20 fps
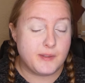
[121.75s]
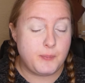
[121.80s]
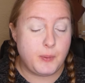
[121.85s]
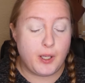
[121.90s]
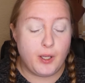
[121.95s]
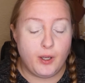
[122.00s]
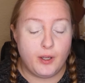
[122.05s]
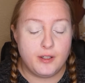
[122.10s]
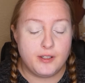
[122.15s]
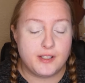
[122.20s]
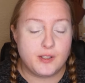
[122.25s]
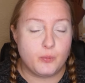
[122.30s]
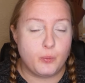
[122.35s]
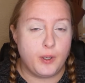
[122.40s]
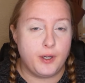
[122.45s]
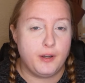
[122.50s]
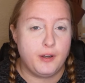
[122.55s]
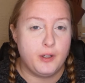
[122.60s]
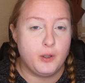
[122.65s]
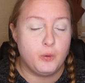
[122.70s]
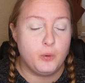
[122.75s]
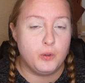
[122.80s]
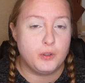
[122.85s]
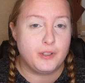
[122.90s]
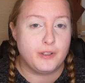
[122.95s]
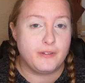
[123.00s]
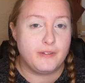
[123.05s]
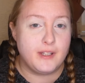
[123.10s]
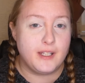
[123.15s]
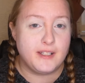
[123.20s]
because when I
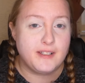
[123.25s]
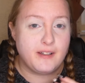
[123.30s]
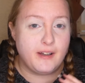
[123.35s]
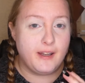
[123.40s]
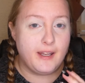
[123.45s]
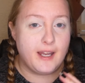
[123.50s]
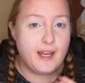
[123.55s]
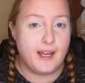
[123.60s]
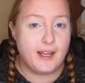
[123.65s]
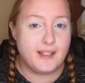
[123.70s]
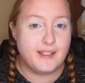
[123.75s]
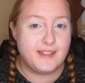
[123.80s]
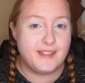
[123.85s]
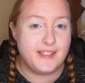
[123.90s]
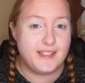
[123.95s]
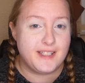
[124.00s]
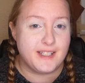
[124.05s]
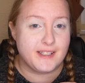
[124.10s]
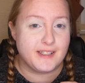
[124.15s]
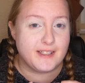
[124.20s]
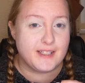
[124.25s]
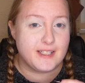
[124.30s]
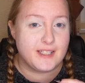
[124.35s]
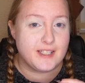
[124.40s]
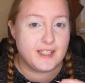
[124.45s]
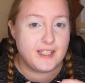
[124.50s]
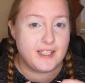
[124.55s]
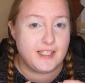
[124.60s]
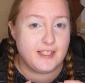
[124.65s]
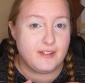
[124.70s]
ordered this I
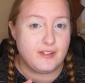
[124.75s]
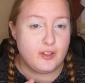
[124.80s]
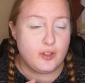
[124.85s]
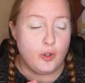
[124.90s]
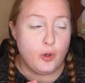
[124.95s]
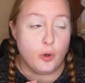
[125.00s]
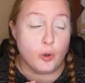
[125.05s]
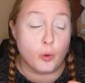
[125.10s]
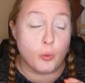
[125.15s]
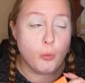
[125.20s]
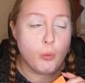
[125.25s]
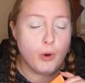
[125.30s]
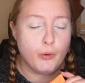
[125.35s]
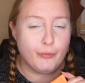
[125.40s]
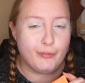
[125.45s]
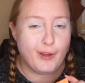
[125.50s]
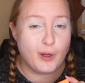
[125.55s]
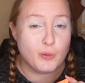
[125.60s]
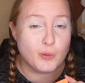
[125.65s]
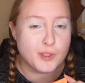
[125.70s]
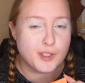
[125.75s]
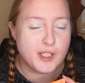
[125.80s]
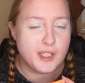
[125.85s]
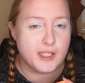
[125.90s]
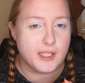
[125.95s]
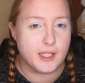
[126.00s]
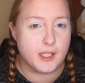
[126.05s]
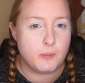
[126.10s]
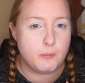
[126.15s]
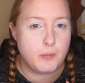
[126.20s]
accidentally took one that was a
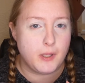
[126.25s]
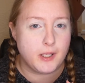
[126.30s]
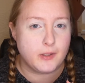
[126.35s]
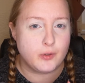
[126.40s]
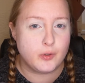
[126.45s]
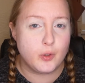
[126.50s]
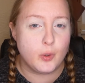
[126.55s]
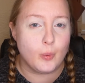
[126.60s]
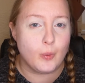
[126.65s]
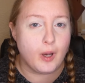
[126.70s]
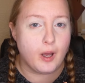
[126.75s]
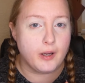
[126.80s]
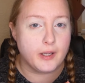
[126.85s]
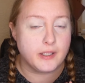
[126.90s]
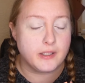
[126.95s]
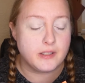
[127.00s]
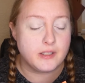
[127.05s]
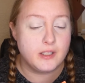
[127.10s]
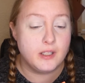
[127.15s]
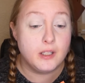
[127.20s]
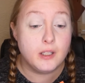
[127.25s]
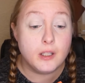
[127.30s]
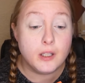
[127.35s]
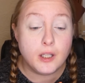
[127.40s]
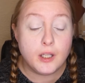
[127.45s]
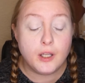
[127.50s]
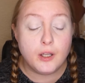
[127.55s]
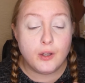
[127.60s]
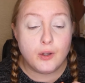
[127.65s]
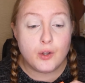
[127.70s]
little bit too light.
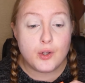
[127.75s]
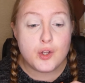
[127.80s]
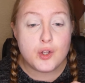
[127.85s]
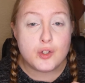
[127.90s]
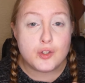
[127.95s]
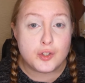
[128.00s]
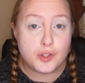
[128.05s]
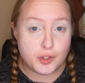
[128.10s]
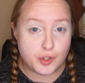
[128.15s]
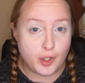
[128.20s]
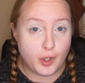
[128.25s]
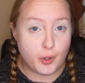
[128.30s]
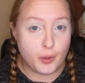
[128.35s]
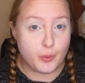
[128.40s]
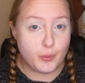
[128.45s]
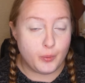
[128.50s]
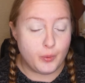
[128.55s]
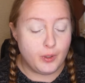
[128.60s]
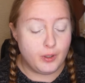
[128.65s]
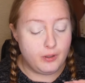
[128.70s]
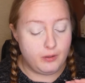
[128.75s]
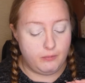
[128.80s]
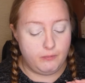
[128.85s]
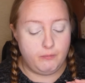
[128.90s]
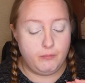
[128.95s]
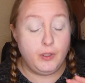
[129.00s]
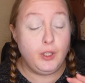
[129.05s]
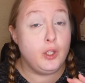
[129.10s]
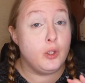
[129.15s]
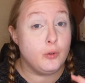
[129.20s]
So
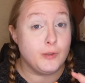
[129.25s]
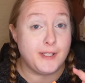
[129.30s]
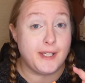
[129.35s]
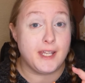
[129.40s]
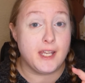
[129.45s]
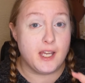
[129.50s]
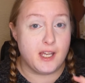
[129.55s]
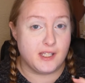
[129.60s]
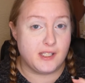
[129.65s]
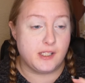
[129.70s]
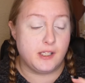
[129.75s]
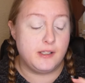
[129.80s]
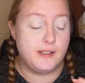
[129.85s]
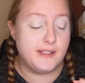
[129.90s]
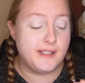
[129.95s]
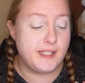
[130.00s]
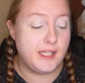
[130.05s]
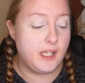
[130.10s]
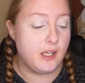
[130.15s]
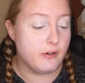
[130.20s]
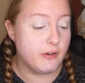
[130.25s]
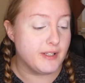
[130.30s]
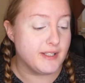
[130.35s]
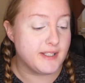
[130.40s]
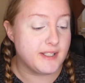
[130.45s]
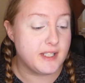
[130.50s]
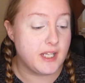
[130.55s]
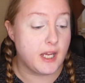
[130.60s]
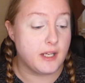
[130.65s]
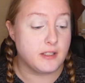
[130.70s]
using it as a concealer
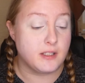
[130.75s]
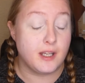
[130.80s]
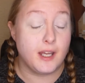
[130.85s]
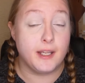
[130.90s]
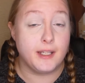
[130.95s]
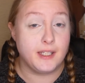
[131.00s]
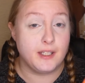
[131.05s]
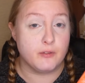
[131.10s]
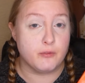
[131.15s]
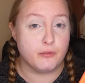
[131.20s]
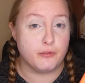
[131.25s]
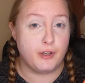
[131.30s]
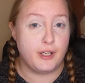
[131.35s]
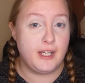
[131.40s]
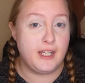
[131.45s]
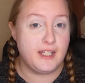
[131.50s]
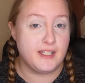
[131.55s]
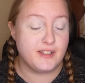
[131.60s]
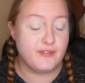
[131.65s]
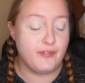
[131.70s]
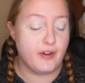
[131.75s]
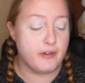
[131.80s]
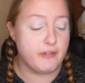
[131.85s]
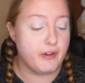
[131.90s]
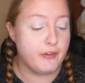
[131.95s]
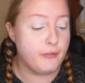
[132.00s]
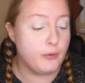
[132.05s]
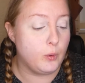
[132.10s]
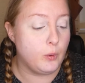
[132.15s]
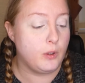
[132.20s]
instead, and it really is very
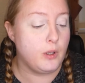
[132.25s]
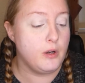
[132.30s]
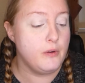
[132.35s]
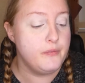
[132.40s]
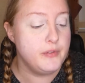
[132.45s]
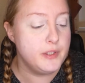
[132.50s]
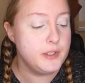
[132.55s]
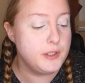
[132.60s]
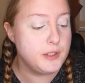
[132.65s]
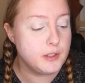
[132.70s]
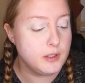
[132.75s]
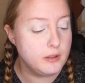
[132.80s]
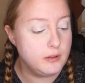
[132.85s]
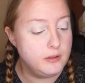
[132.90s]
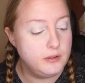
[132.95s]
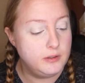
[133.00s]
full coverage.